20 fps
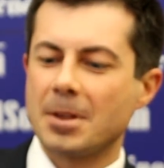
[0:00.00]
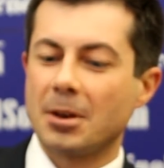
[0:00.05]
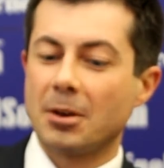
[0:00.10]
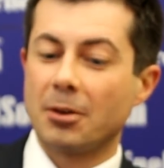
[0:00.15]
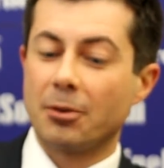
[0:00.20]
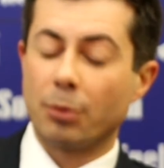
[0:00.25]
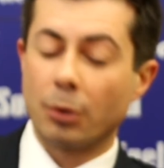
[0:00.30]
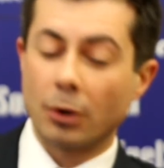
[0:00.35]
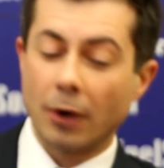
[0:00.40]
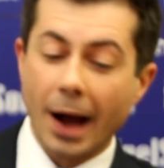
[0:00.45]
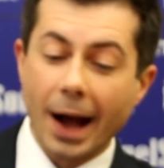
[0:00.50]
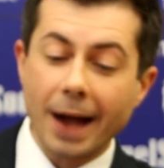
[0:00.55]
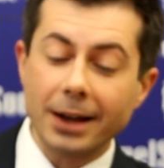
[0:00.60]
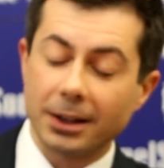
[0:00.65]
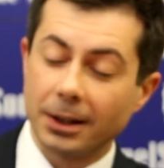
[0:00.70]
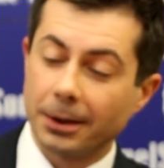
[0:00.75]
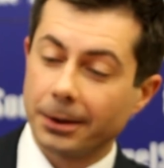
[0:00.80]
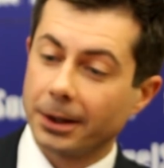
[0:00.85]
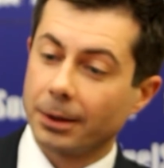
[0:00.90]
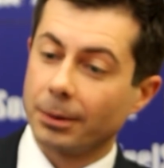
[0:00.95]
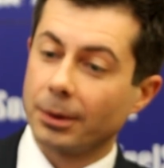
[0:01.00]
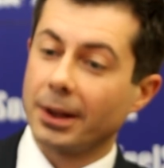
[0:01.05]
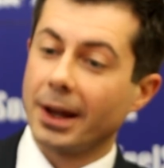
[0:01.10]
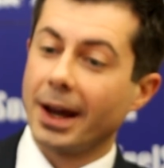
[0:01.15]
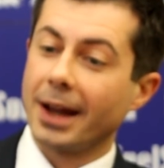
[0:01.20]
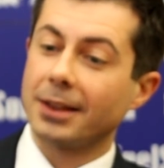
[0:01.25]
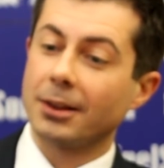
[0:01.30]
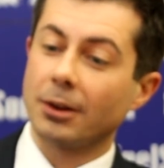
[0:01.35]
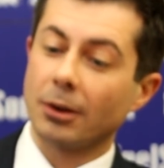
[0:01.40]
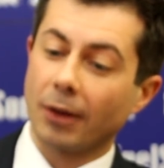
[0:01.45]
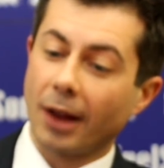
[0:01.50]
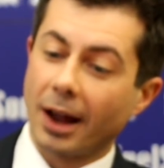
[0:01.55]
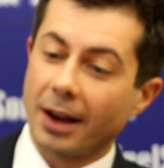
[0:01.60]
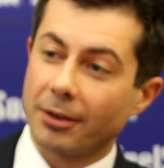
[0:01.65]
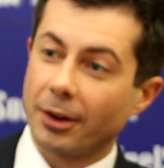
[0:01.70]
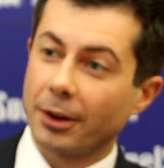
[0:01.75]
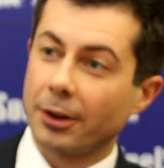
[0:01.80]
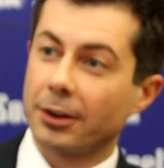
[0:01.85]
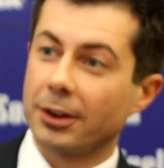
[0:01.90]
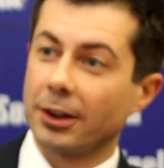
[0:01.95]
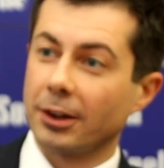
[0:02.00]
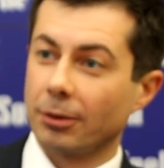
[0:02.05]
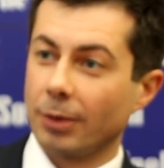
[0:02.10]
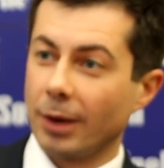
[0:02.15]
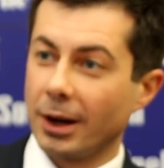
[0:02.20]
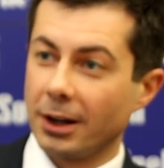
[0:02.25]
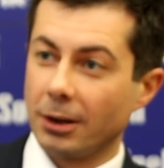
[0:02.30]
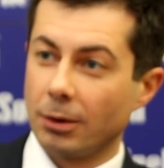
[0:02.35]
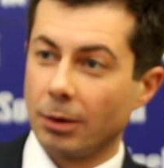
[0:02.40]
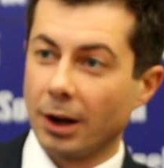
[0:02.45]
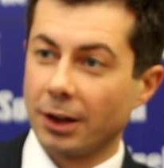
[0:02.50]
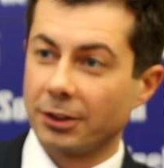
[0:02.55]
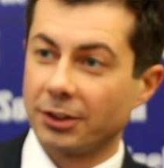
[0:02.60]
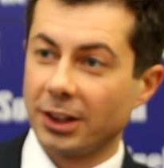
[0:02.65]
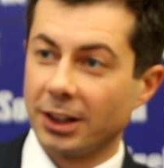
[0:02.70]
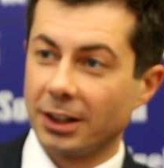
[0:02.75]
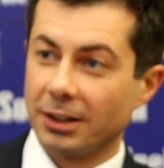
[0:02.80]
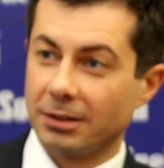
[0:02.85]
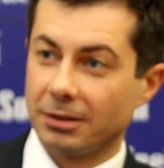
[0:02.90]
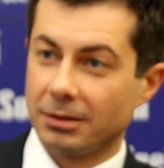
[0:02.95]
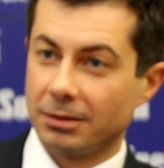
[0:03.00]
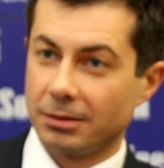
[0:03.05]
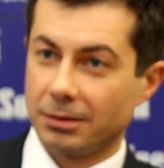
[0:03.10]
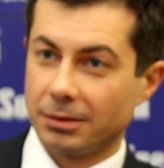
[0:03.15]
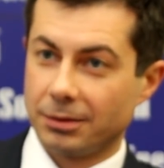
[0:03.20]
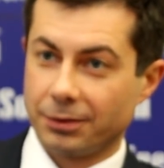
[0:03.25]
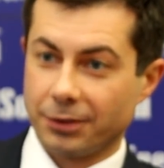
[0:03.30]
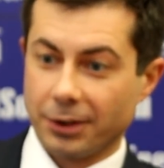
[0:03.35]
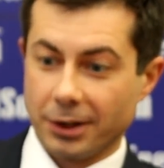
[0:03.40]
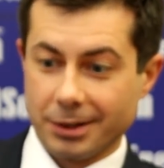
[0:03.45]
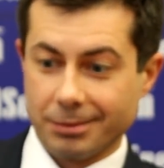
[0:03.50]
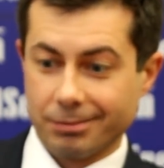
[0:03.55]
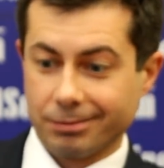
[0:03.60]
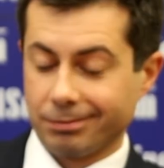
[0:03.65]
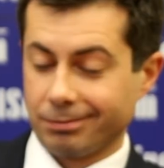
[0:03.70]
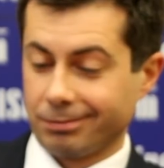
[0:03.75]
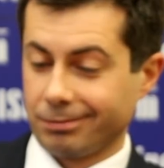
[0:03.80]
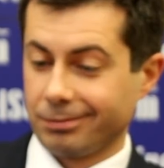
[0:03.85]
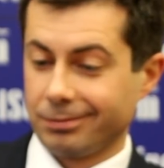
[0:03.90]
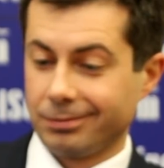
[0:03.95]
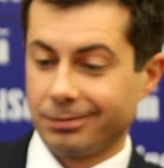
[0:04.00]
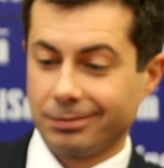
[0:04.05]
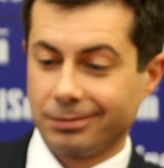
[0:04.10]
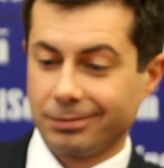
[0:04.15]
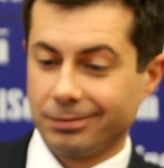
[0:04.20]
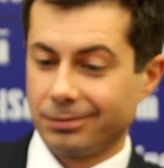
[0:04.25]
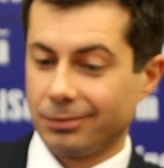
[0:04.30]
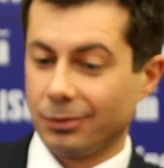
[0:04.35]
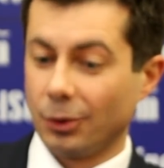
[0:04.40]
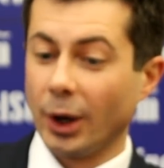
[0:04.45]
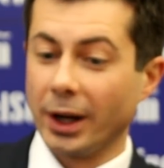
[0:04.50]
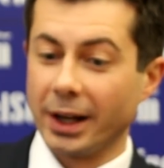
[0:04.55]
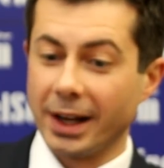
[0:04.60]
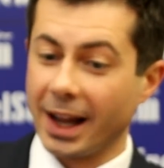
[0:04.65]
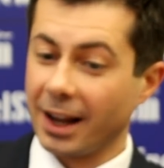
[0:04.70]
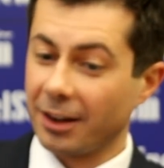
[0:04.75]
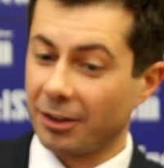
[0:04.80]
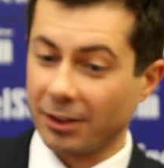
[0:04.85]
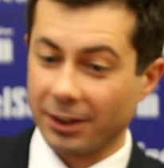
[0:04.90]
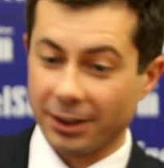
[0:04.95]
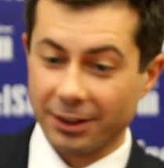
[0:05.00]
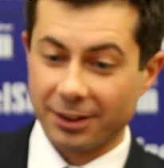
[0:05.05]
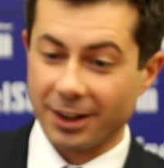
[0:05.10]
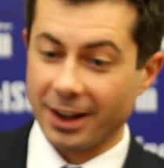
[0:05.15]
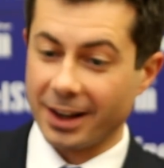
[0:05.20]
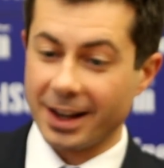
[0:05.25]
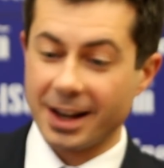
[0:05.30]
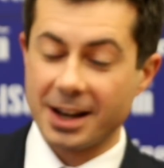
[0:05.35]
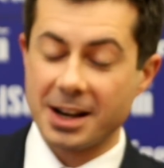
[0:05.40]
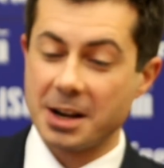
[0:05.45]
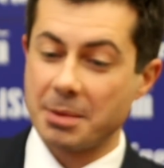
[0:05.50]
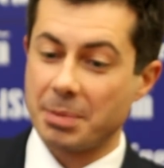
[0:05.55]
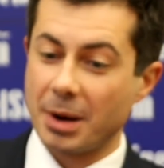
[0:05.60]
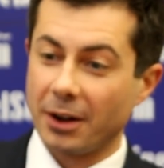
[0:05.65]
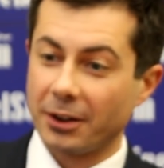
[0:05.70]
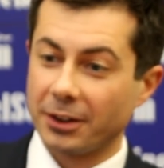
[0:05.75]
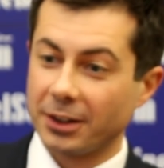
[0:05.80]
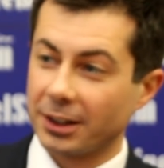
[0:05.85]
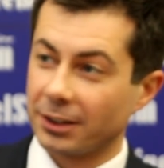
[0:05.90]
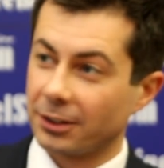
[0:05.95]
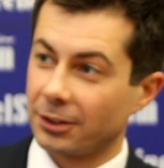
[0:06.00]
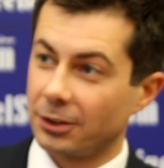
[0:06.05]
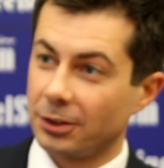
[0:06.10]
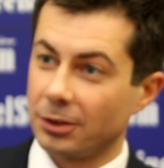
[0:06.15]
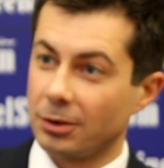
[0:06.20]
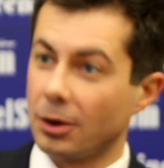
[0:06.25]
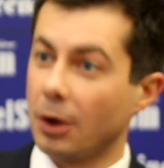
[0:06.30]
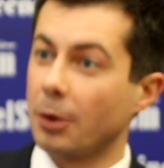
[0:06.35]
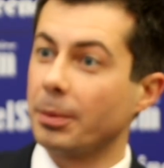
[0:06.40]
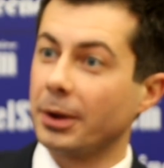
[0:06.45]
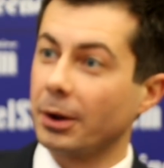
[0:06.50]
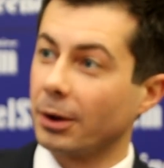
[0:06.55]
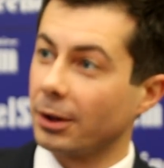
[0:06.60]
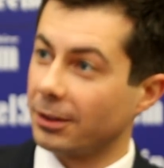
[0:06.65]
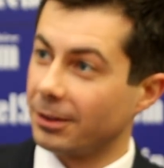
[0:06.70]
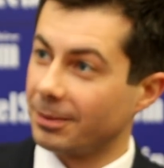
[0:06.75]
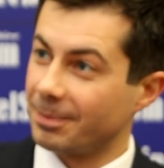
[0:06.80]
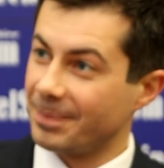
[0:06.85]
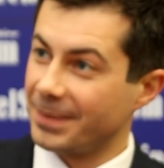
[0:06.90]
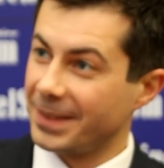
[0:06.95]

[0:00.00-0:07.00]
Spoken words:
If we're not dealing with that, there are a lot of other things ready to rush in, from white nationalist identity politics to opioids.